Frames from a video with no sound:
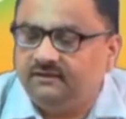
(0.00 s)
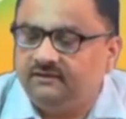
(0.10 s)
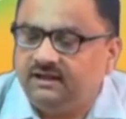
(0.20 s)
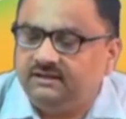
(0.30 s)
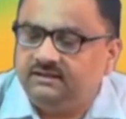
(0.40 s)

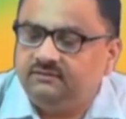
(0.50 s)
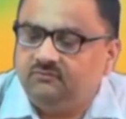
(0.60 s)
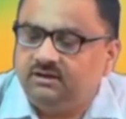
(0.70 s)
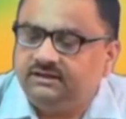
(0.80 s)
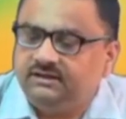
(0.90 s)
rather
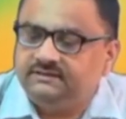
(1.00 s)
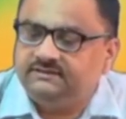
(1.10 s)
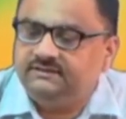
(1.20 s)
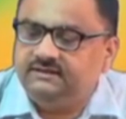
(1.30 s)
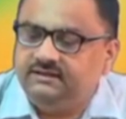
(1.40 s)
one can
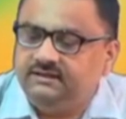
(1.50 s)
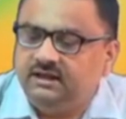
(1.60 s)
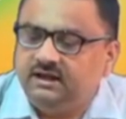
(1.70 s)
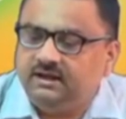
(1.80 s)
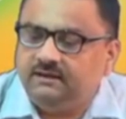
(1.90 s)
see
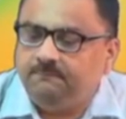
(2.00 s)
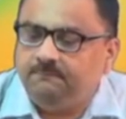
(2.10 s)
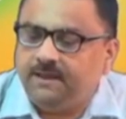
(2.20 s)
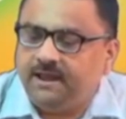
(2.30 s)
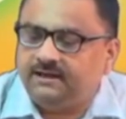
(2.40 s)
a
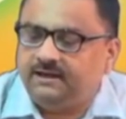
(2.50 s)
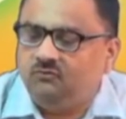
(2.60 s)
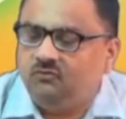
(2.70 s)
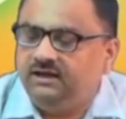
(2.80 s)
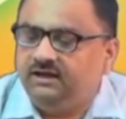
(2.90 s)

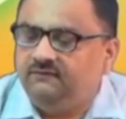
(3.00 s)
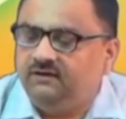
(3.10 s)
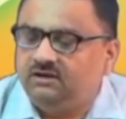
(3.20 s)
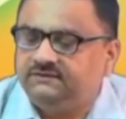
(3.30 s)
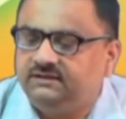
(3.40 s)
parabolic
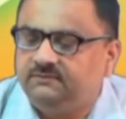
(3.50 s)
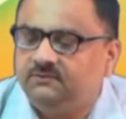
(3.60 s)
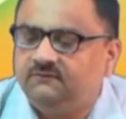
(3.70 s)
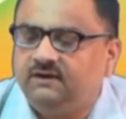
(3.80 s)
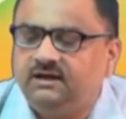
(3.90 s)
velocity
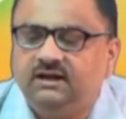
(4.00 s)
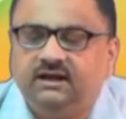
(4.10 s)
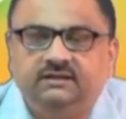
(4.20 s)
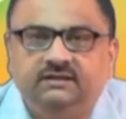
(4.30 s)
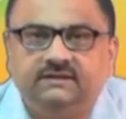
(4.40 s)
profile
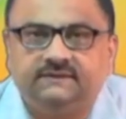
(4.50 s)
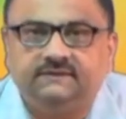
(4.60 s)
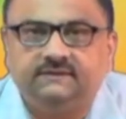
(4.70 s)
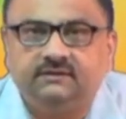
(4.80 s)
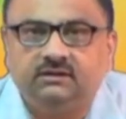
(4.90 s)
like
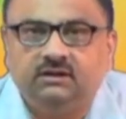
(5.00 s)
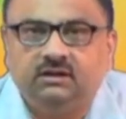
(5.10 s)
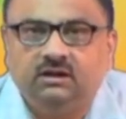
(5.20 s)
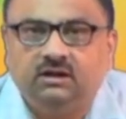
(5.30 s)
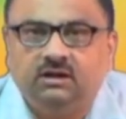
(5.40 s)
this.
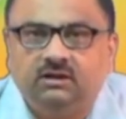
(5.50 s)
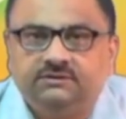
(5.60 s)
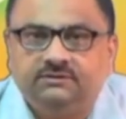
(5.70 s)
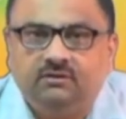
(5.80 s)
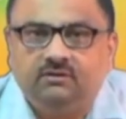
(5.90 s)

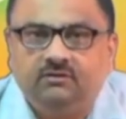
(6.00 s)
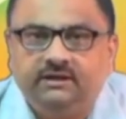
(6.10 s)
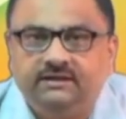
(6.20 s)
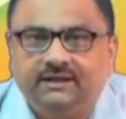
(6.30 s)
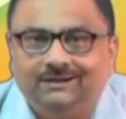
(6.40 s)
So,
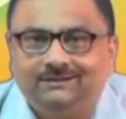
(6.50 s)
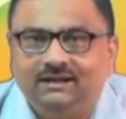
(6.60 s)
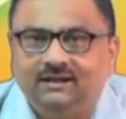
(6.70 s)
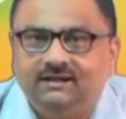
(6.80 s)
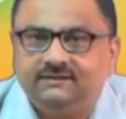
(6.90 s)
in that
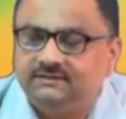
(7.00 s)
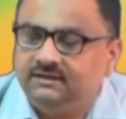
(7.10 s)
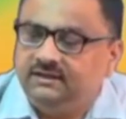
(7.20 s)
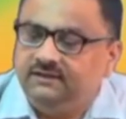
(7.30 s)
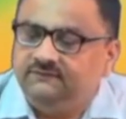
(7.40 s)
case,
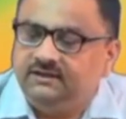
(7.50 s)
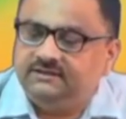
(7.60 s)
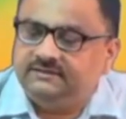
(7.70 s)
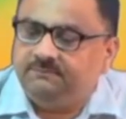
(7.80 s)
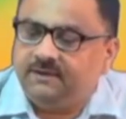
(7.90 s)
if there
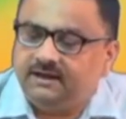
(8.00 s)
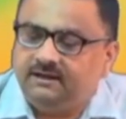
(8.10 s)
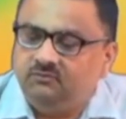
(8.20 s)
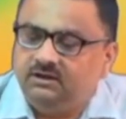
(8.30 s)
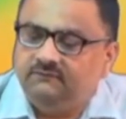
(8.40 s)
is a
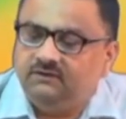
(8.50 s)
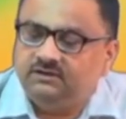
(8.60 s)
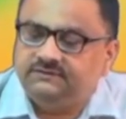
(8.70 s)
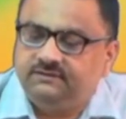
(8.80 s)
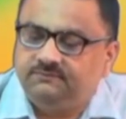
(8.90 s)
parabolic
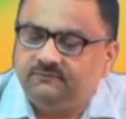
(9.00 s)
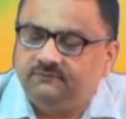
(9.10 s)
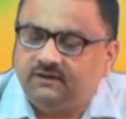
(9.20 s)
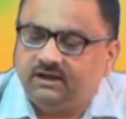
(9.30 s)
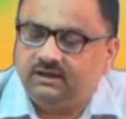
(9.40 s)
velocity
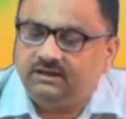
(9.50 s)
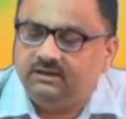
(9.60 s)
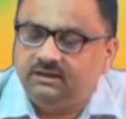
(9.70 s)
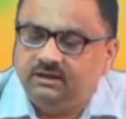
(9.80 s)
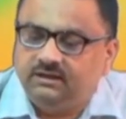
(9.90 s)

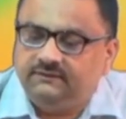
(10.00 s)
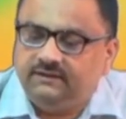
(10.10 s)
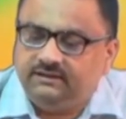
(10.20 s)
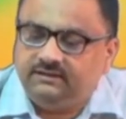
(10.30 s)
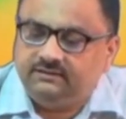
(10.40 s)
profile,
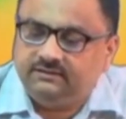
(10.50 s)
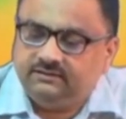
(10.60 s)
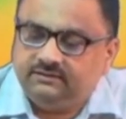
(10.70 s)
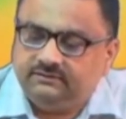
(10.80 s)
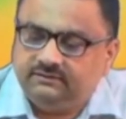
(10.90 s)
then
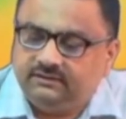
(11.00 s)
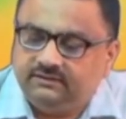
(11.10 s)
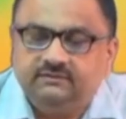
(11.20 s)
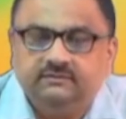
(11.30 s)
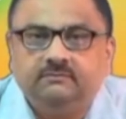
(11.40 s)
the
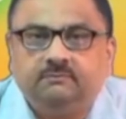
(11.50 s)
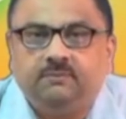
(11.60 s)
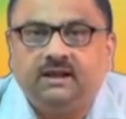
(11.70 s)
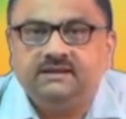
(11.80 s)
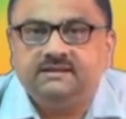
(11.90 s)

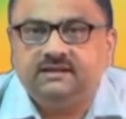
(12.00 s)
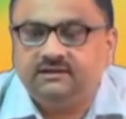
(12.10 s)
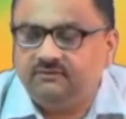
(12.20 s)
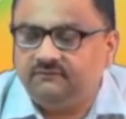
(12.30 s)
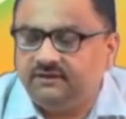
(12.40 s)
pulse
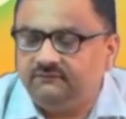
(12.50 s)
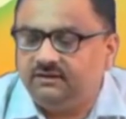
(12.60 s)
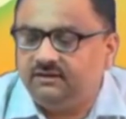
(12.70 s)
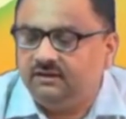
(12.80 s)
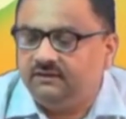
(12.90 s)
that you have
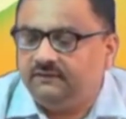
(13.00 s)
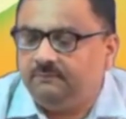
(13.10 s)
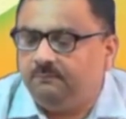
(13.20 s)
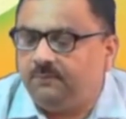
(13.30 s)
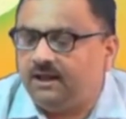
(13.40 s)
given, the
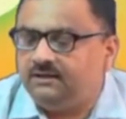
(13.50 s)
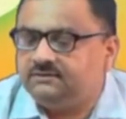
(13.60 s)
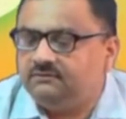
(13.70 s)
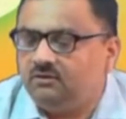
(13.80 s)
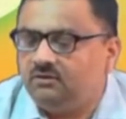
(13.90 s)

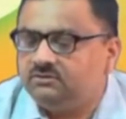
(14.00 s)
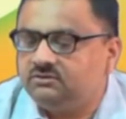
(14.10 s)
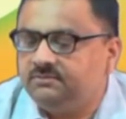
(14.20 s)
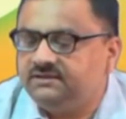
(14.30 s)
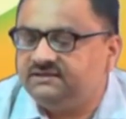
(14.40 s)
pulse will
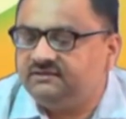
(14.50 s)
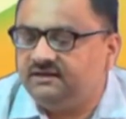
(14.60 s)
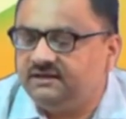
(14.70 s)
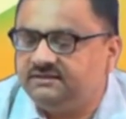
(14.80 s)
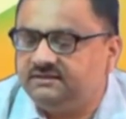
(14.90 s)
also be
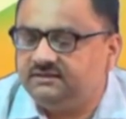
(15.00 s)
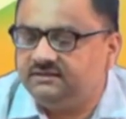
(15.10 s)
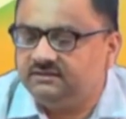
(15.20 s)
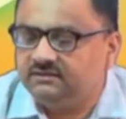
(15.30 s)
stretched